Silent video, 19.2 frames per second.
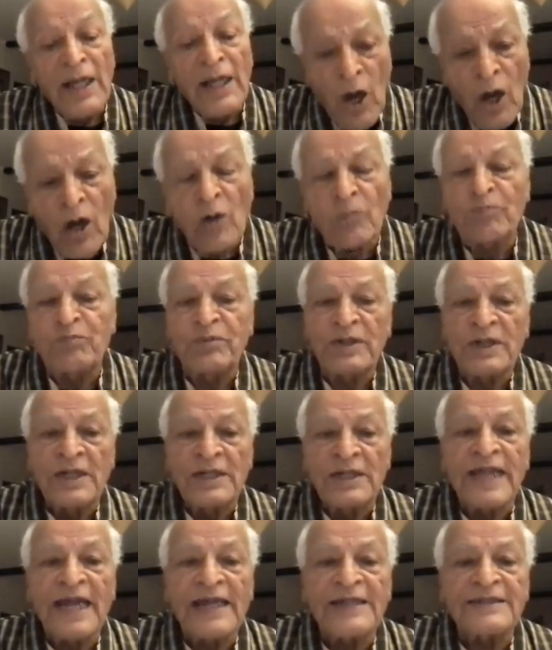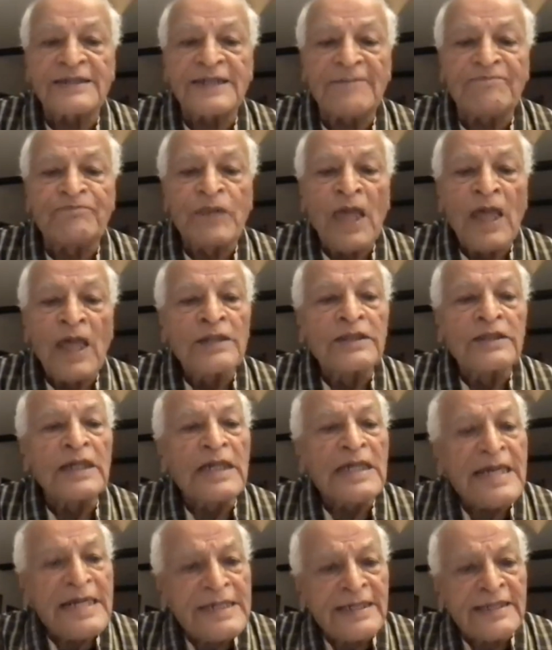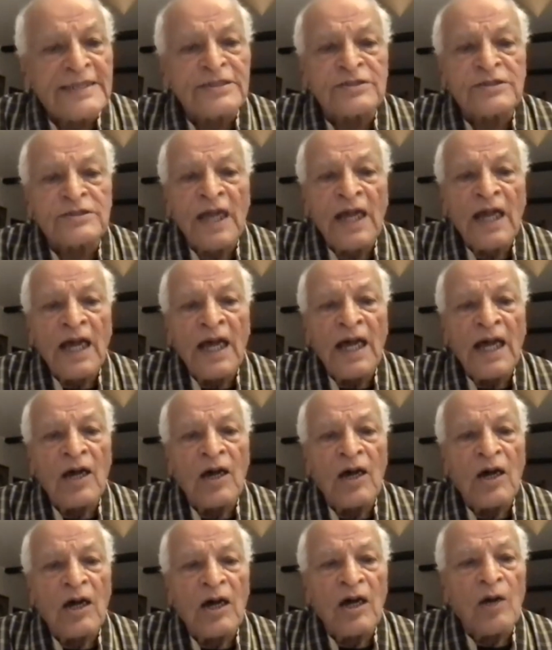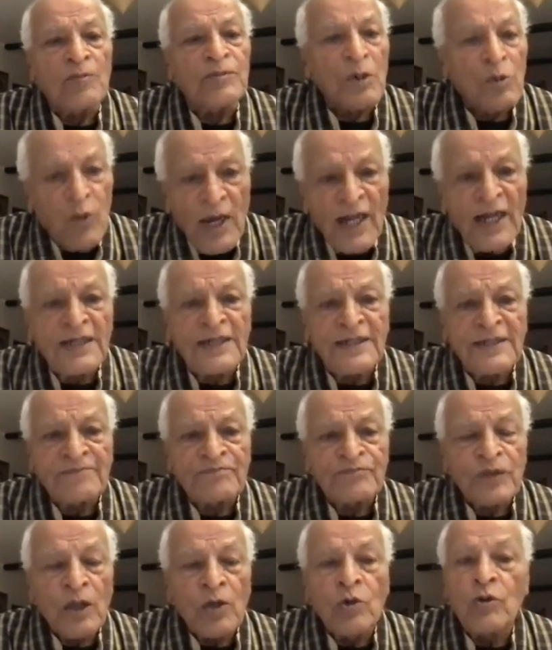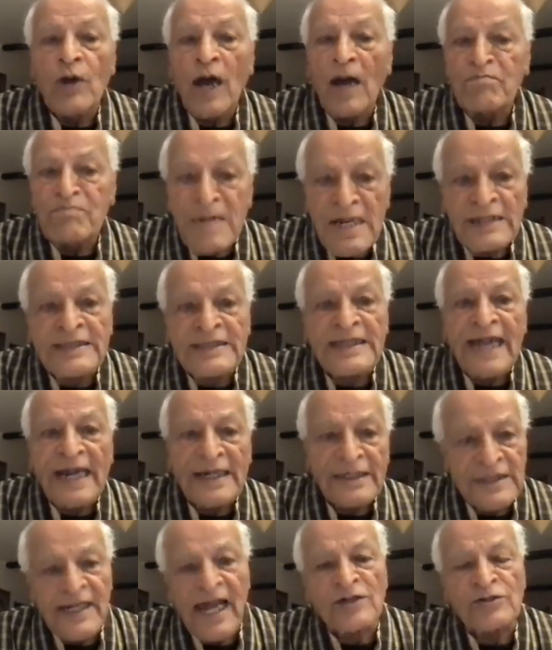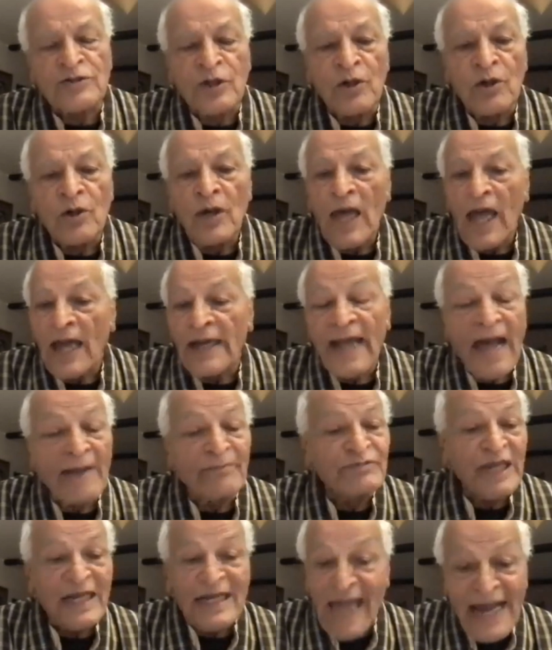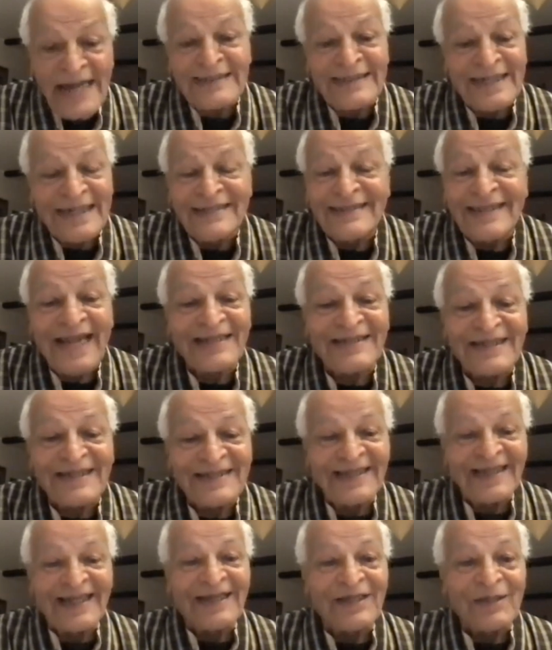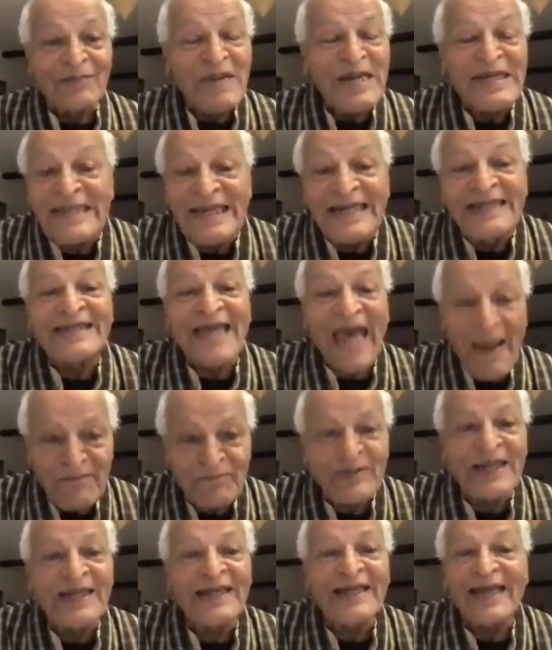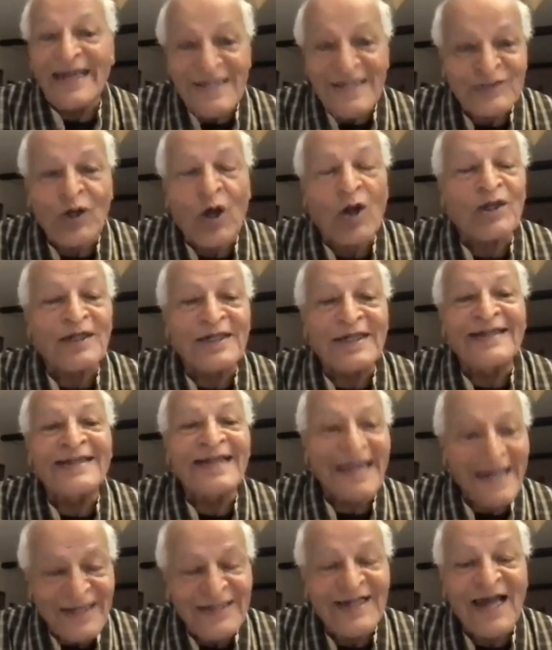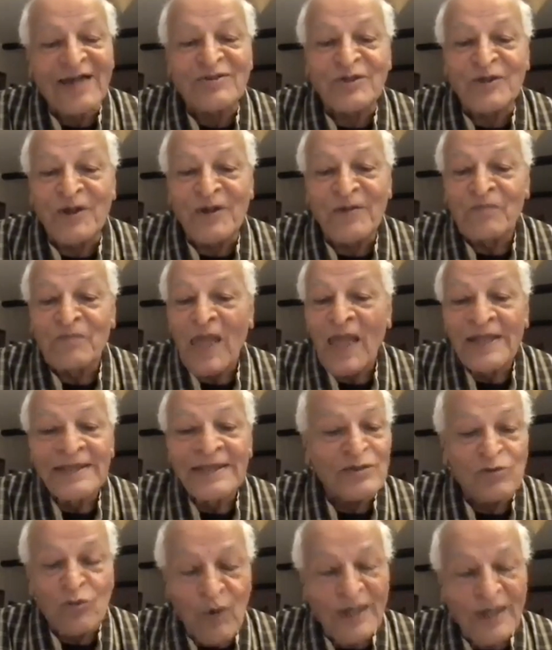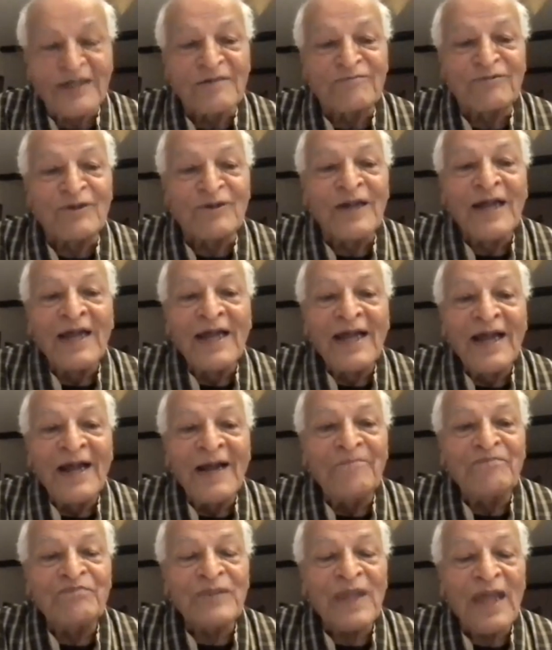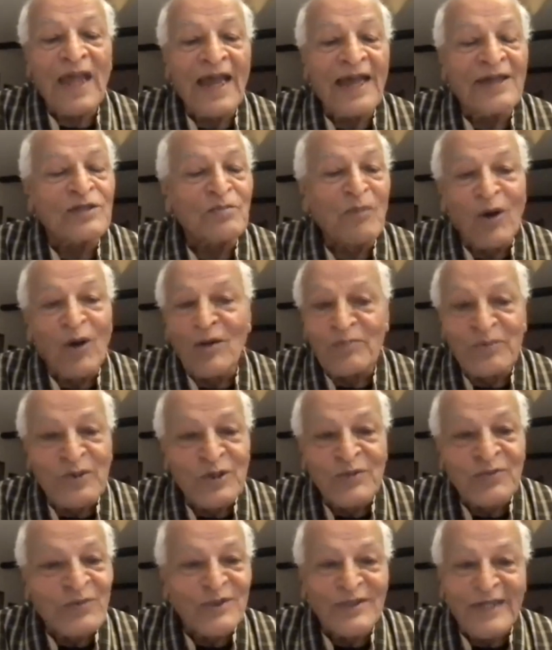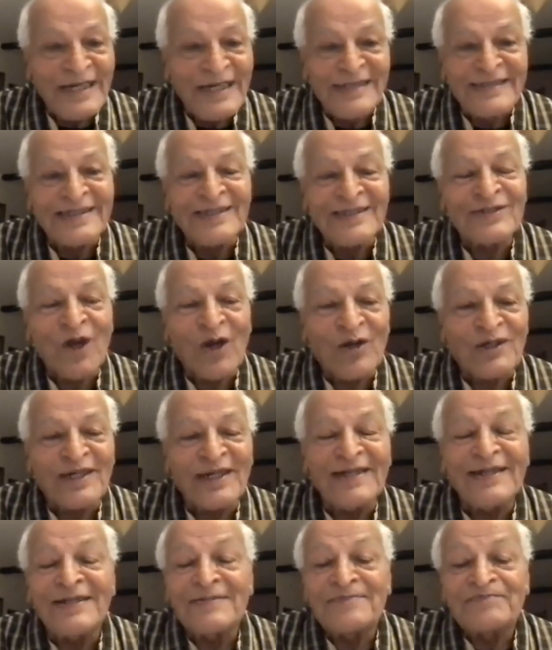hope that um, the leaders uh, of the world who are meeting at Glasgow. And I'm delighted that the meeting is happening in Scotland, in Glasgow. That's wonderful. Um, a small, beautiful country, Scotland.